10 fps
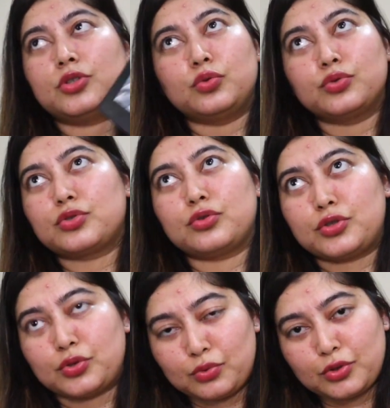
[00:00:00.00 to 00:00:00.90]
do so
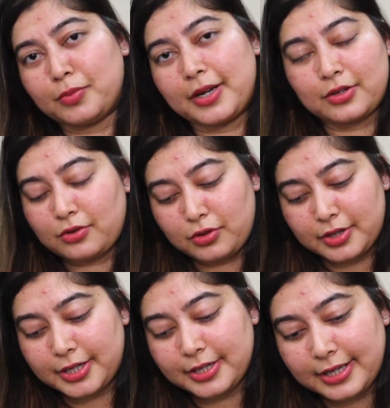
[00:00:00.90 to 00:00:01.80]
too. You might
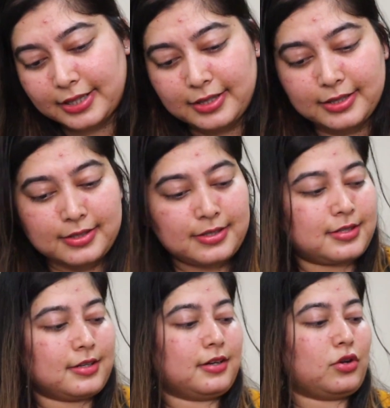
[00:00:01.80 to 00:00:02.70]
already take
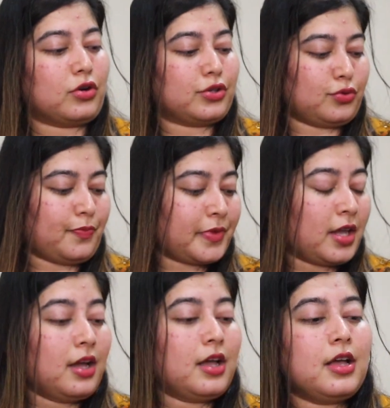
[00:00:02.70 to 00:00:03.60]
this along too.
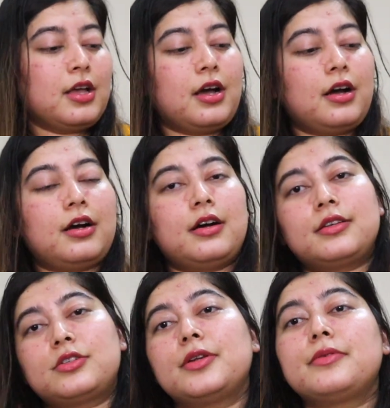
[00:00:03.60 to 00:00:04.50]

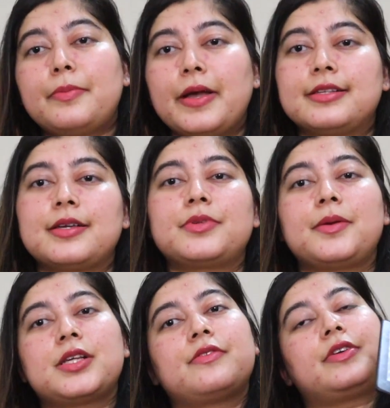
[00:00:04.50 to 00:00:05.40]
So it depends.
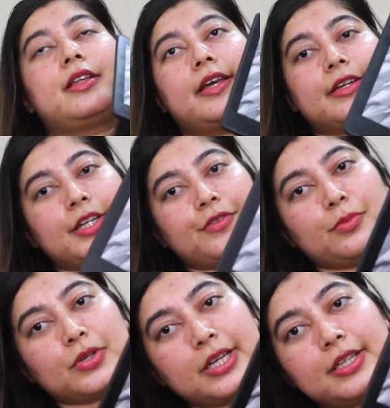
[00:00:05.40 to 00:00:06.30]
Sometimes I feel like reading
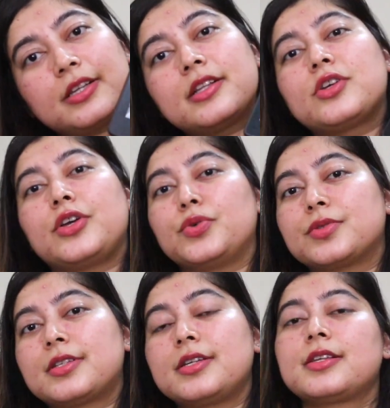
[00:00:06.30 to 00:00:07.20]
from a Kindle, so I
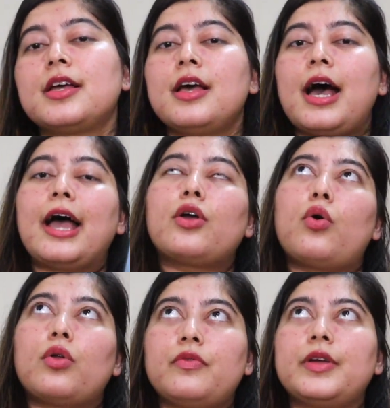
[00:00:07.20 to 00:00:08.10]
use this. I
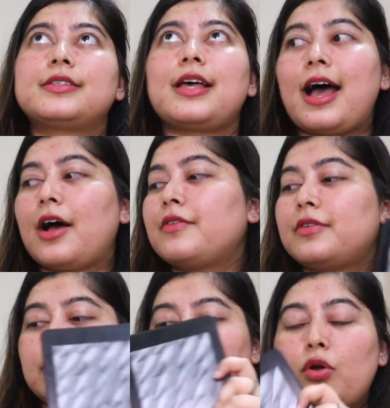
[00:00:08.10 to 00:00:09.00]
always have
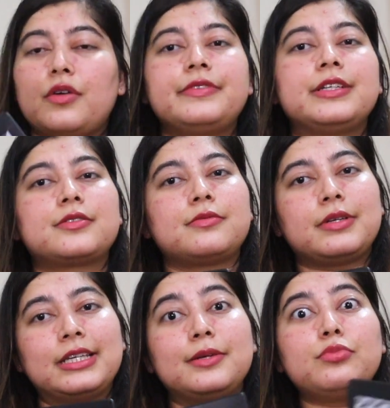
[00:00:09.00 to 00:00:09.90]
all of these
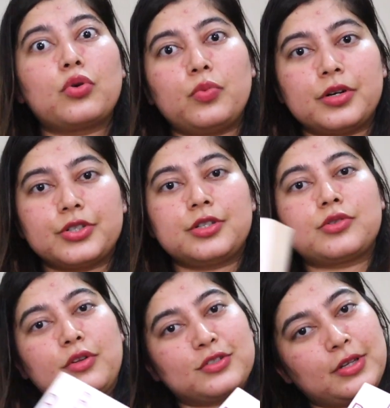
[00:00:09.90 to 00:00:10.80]
ebook versions
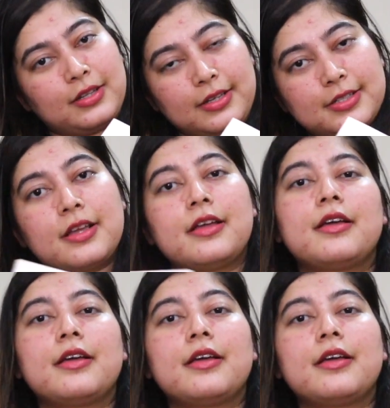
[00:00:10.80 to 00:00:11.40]
also in this,